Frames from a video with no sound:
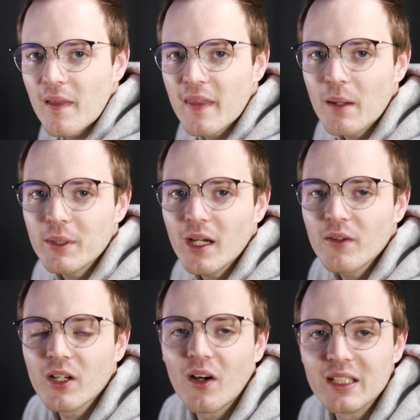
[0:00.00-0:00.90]
And there we
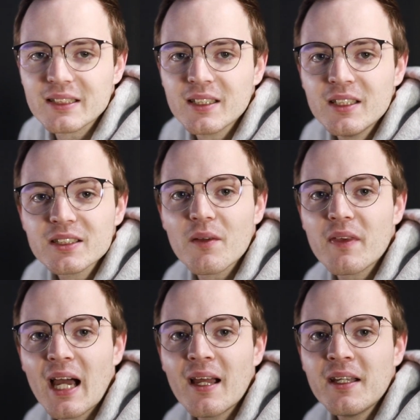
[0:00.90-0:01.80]
go guys. So
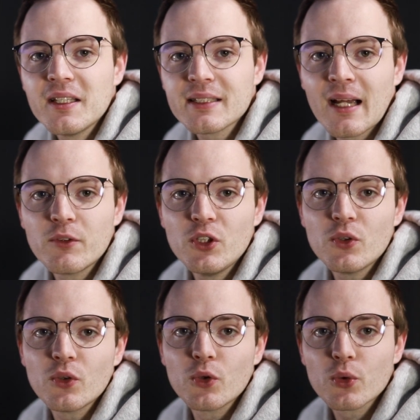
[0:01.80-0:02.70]
that is how
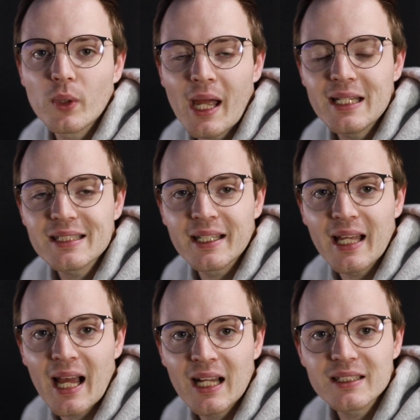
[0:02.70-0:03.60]
you can create
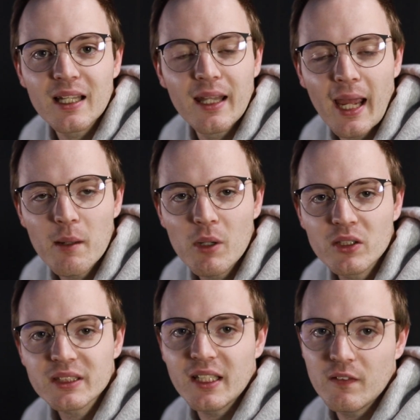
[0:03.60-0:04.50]
and add a layer
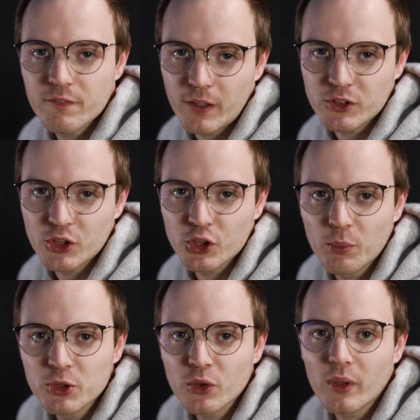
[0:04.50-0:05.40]
mask in
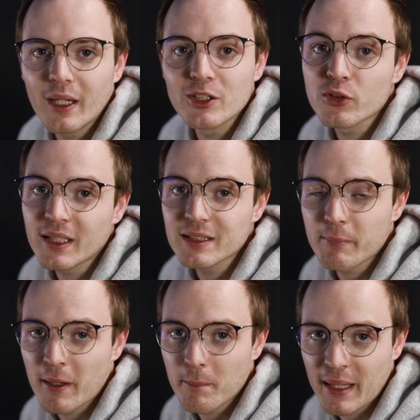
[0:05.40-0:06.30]
Photoshop to create a
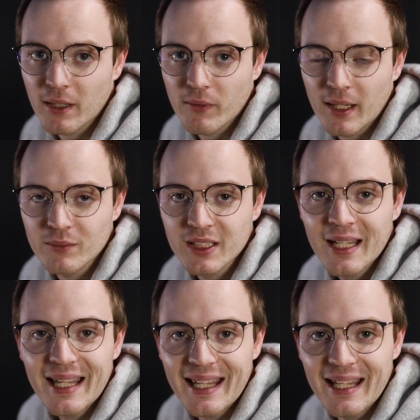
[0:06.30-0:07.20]
transparent background
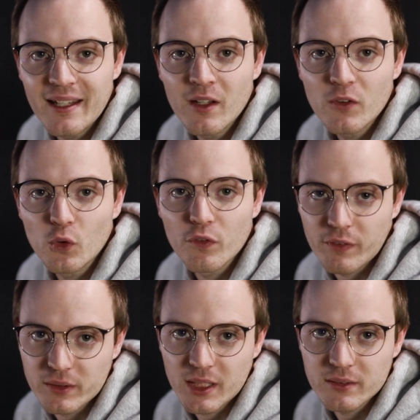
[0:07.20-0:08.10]
in your
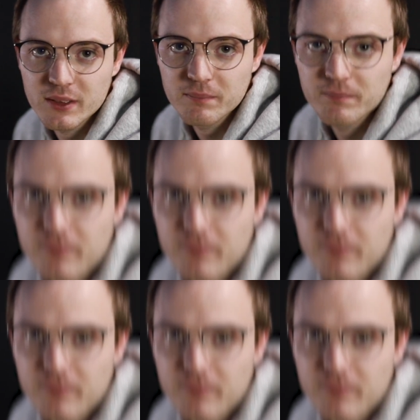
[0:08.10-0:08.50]
photos.